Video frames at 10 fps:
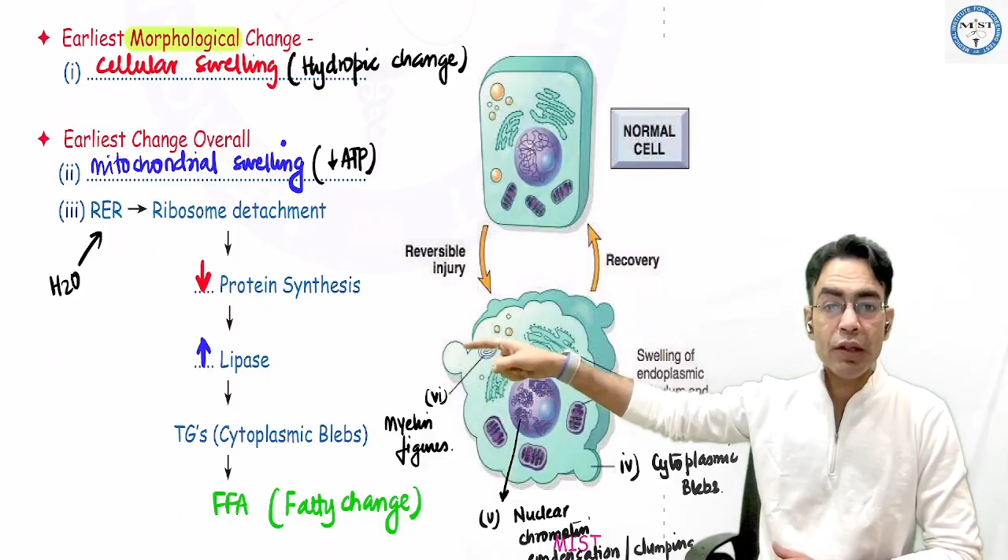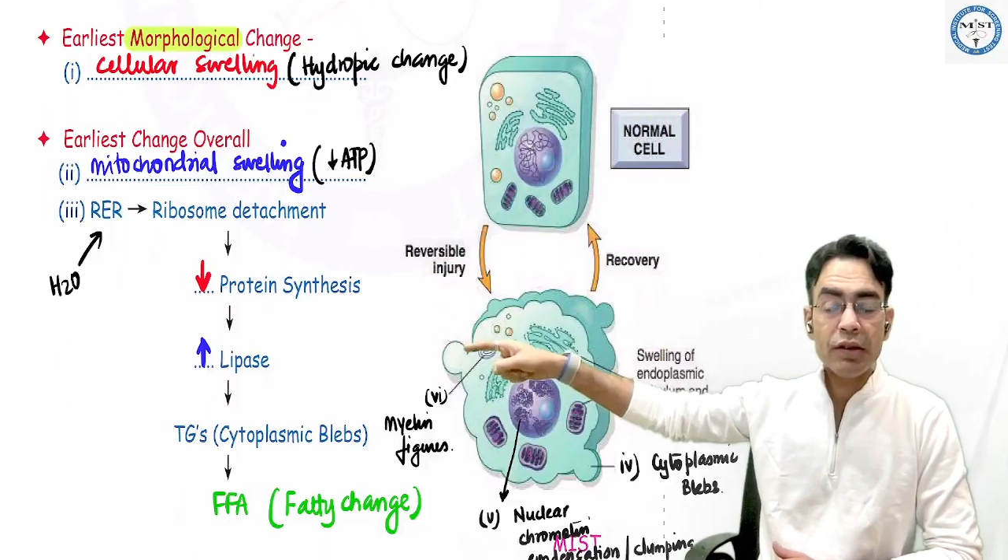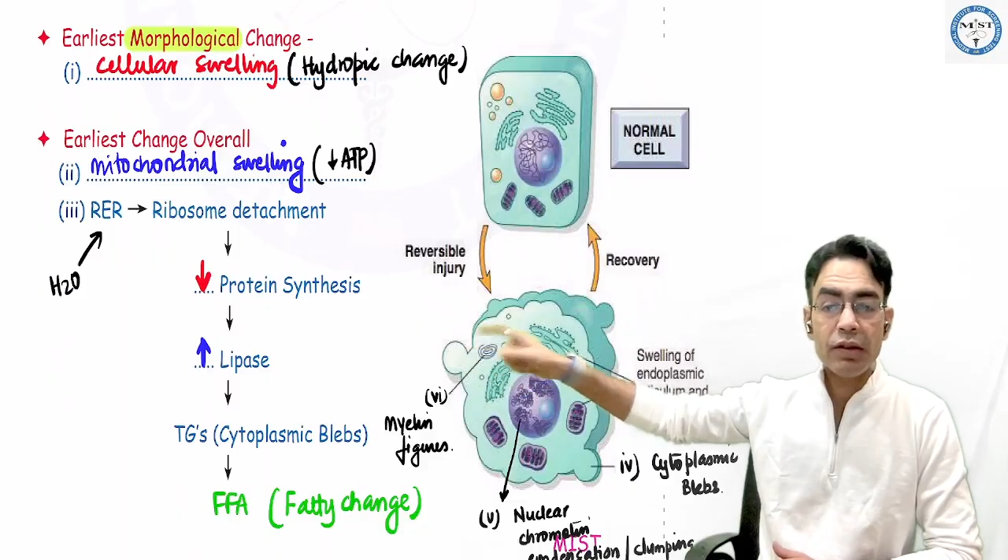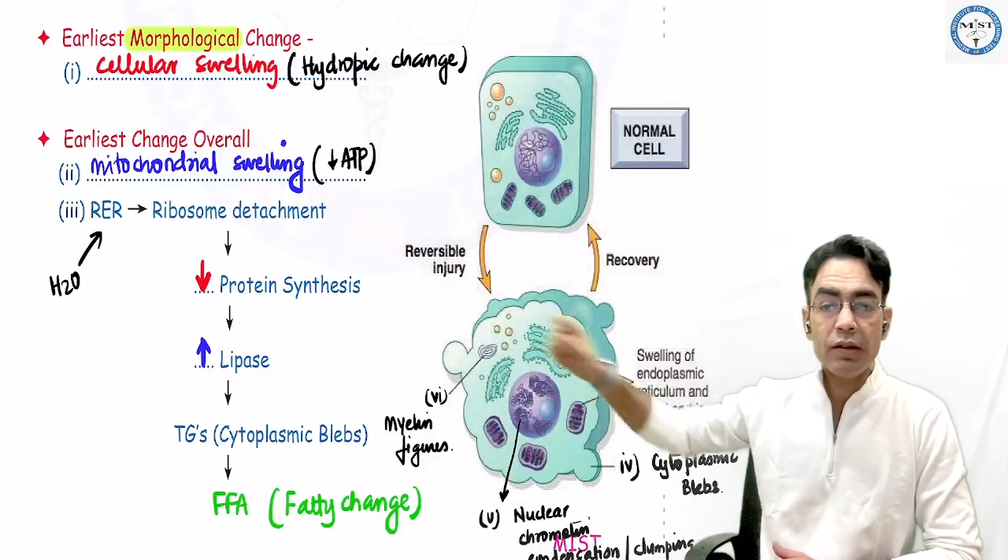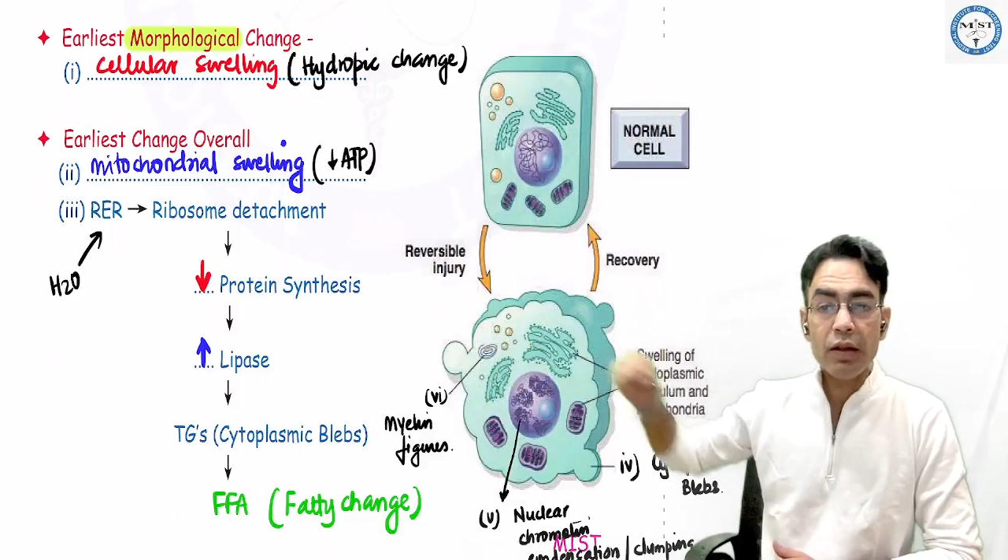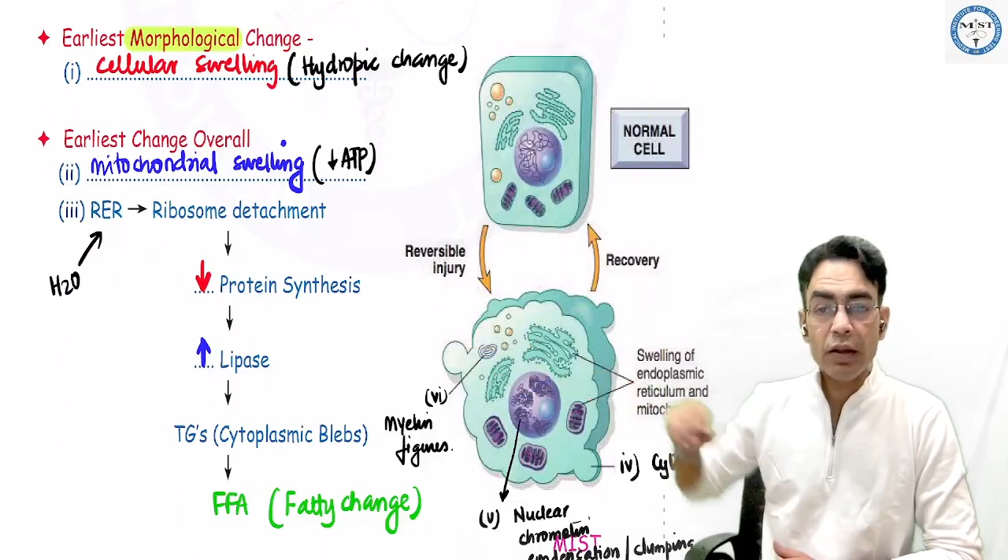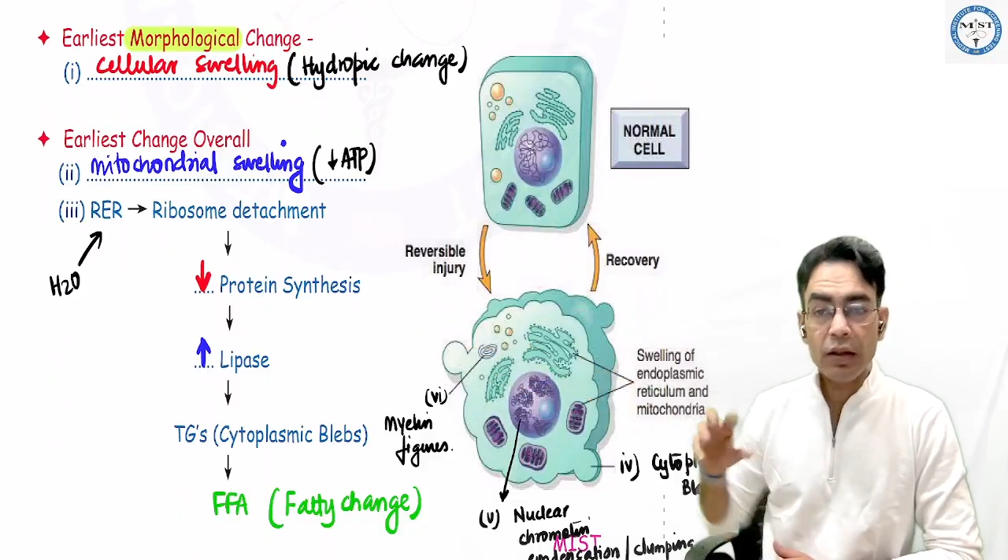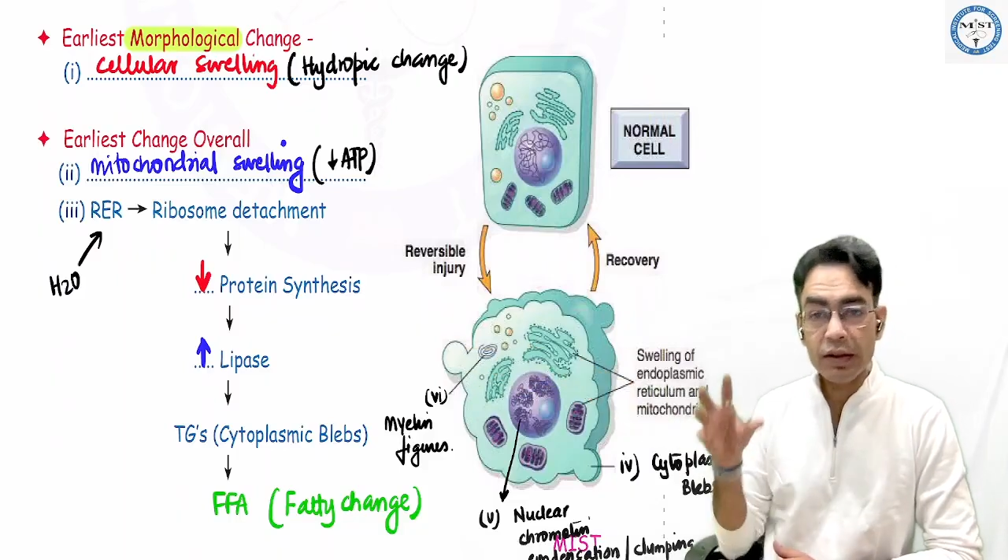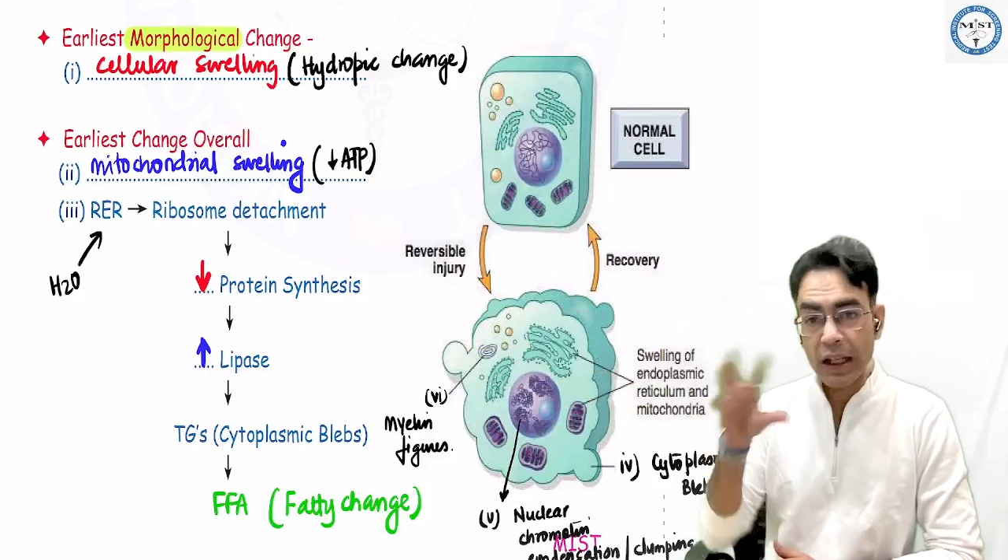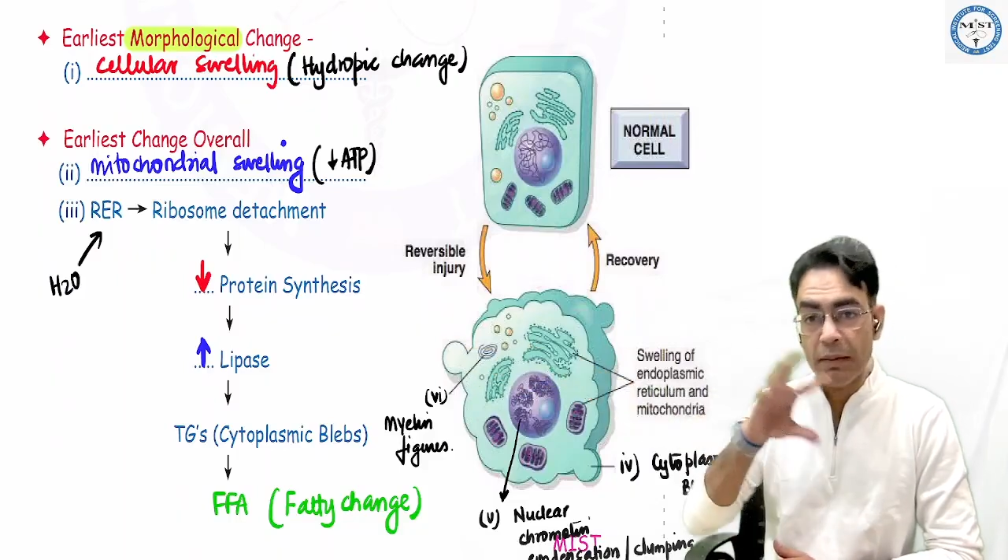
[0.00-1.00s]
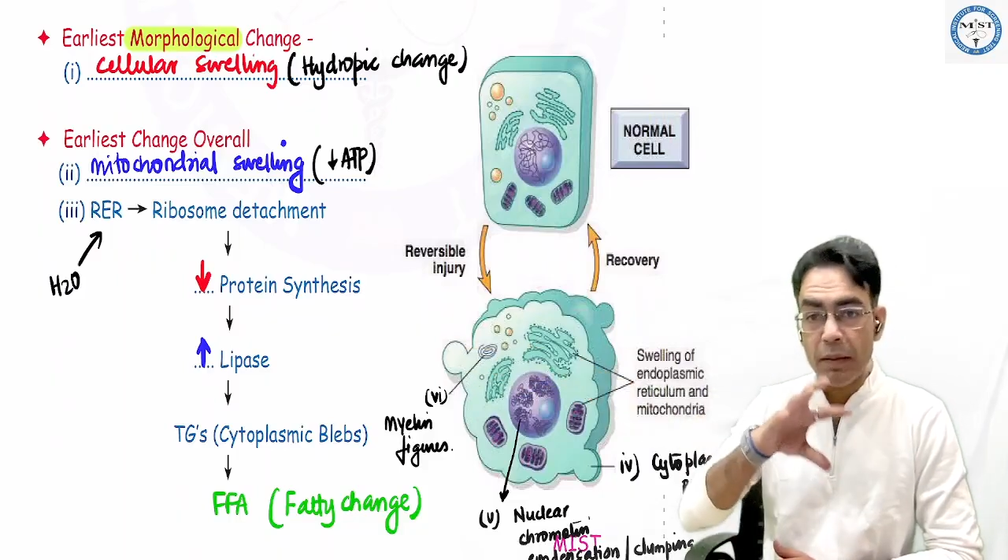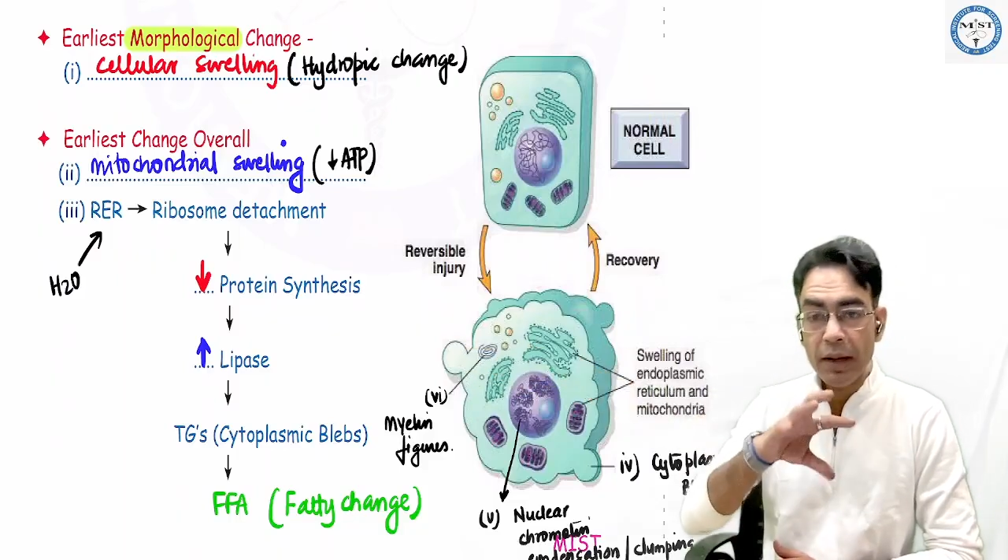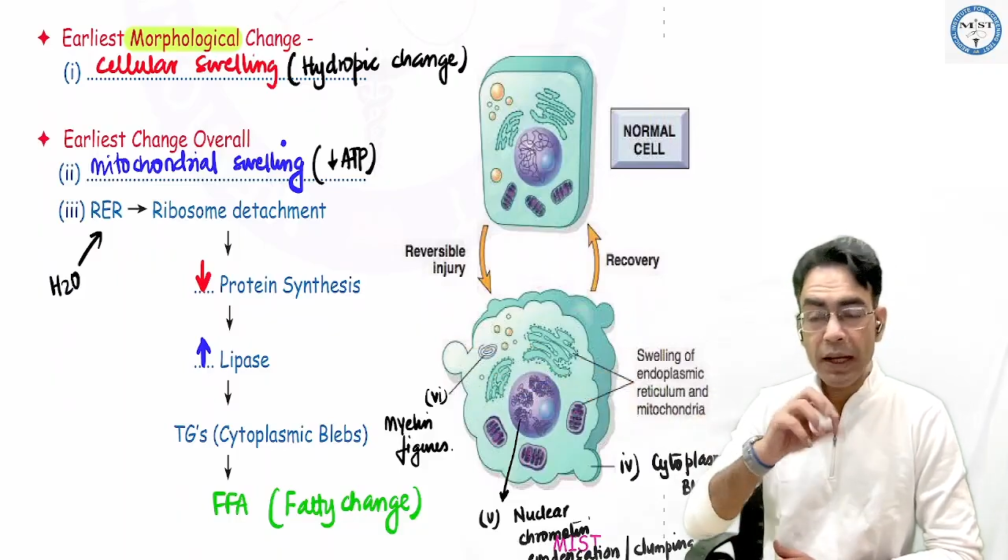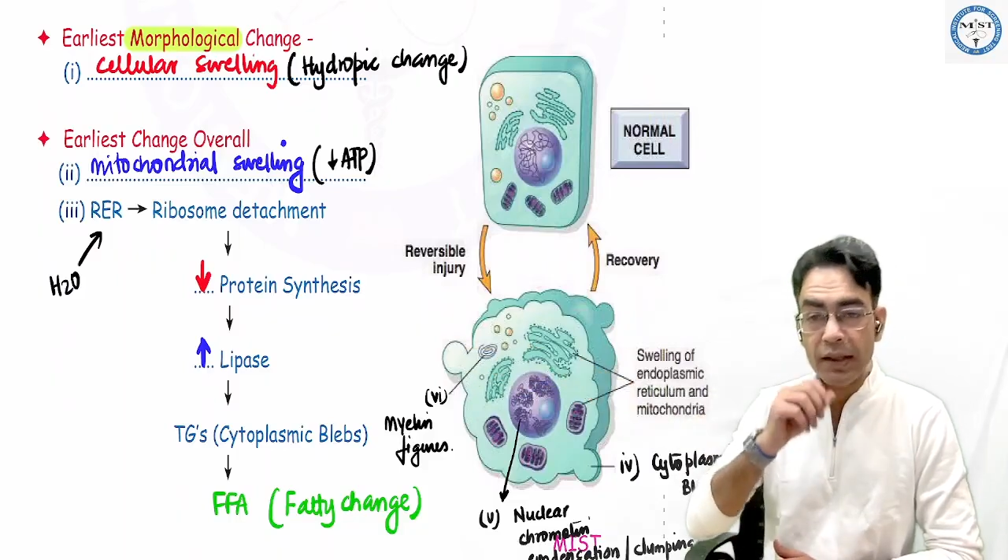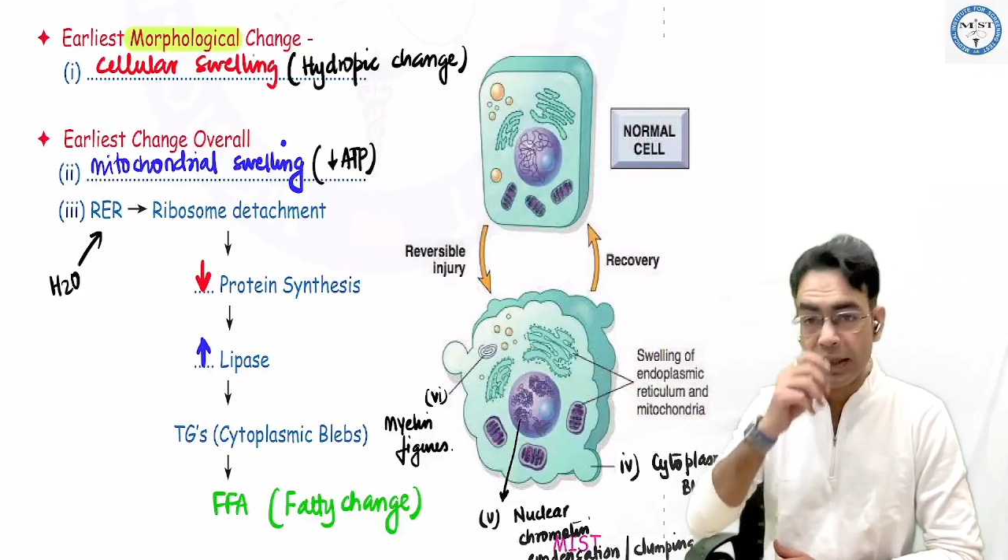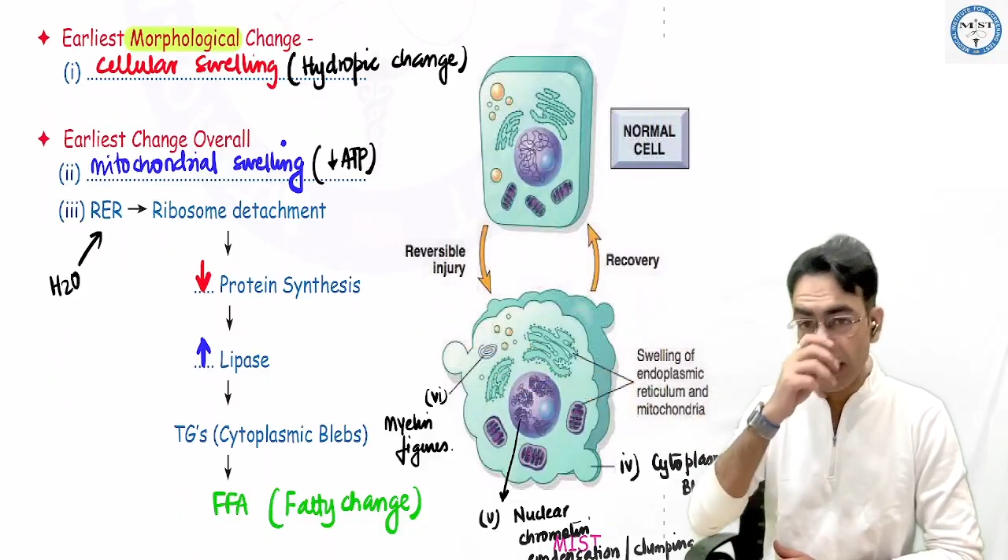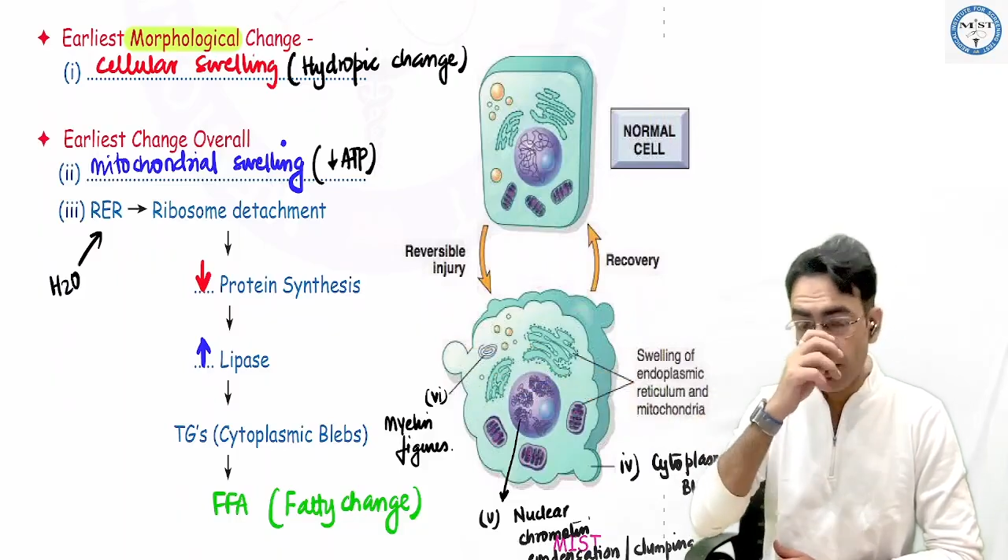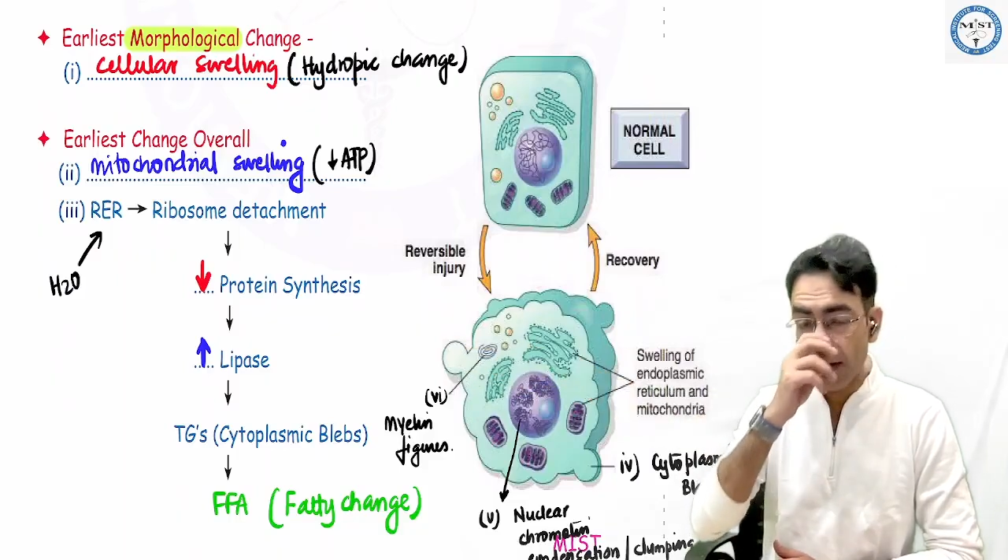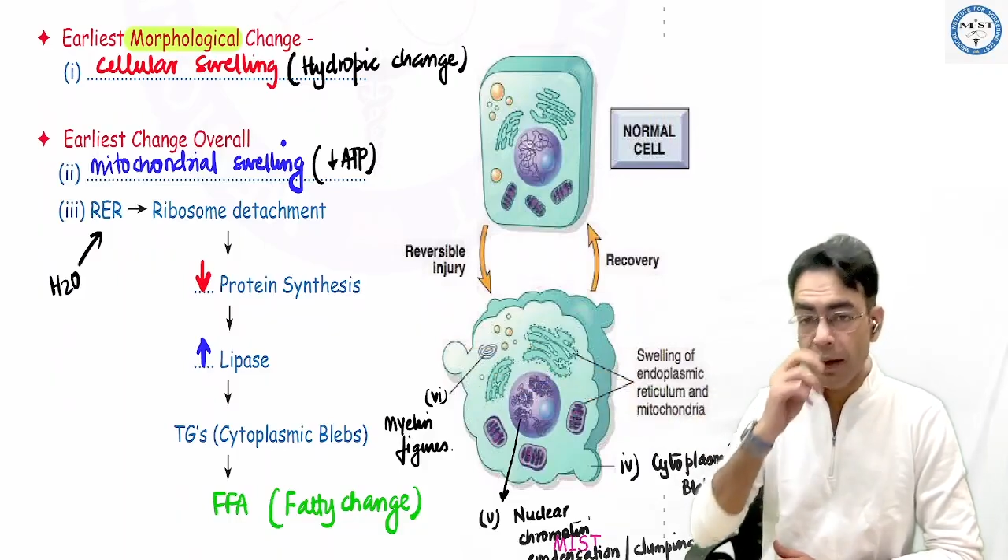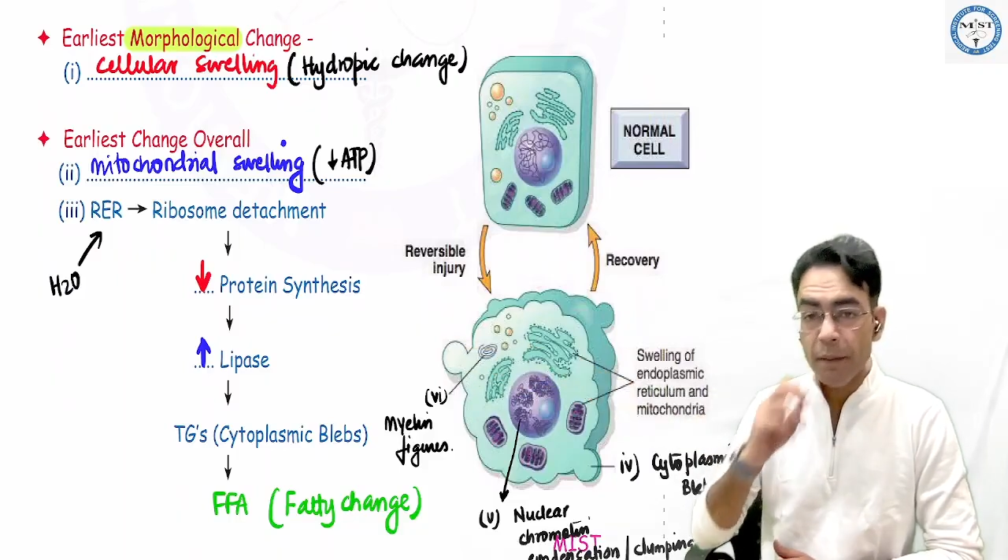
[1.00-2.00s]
the cell membrane is seen.